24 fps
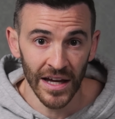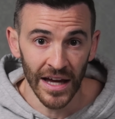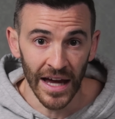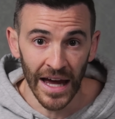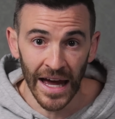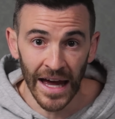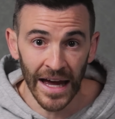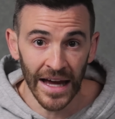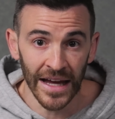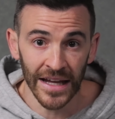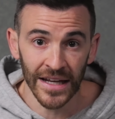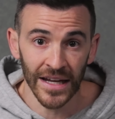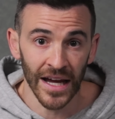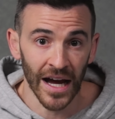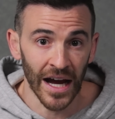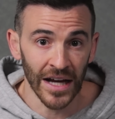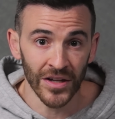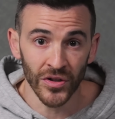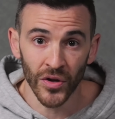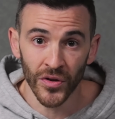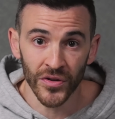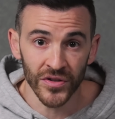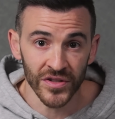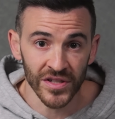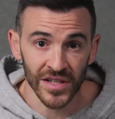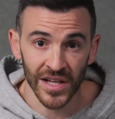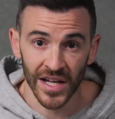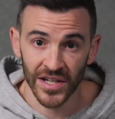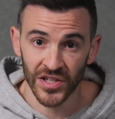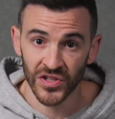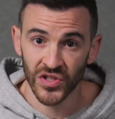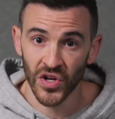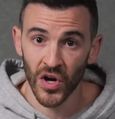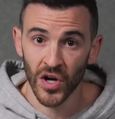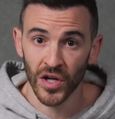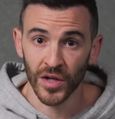And I know there's a lot
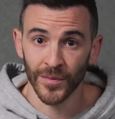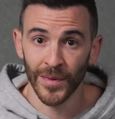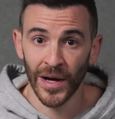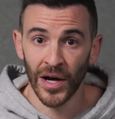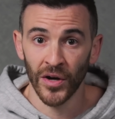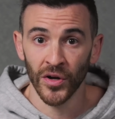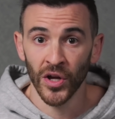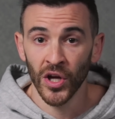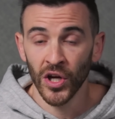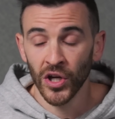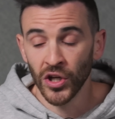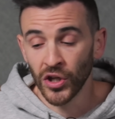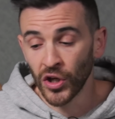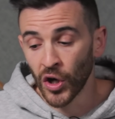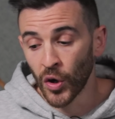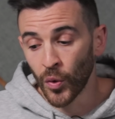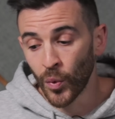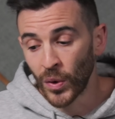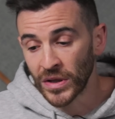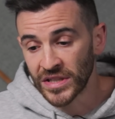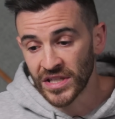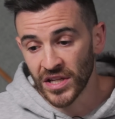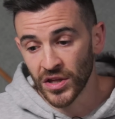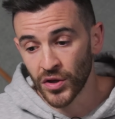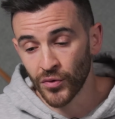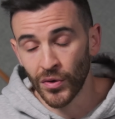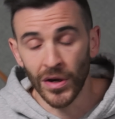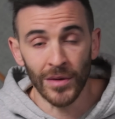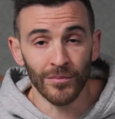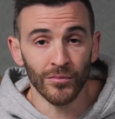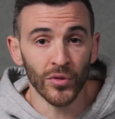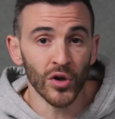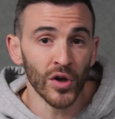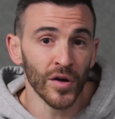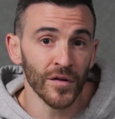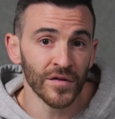of talk about, you know, was it the right
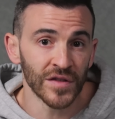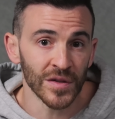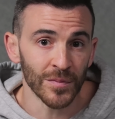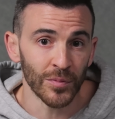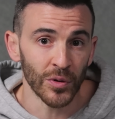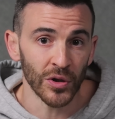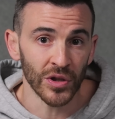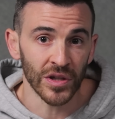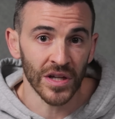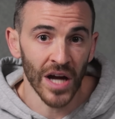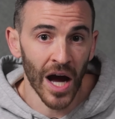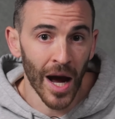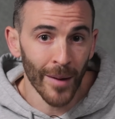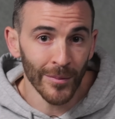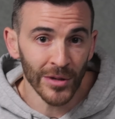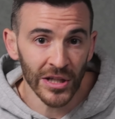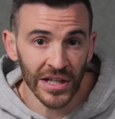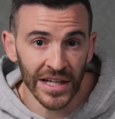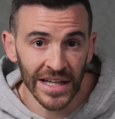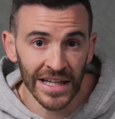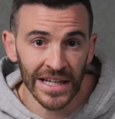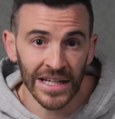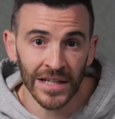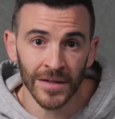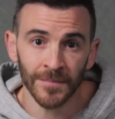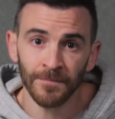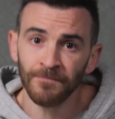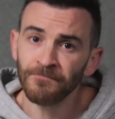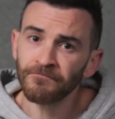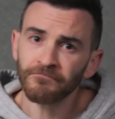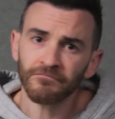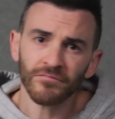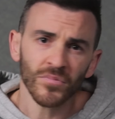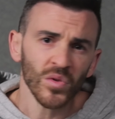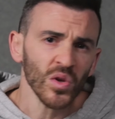move to put Kamala in?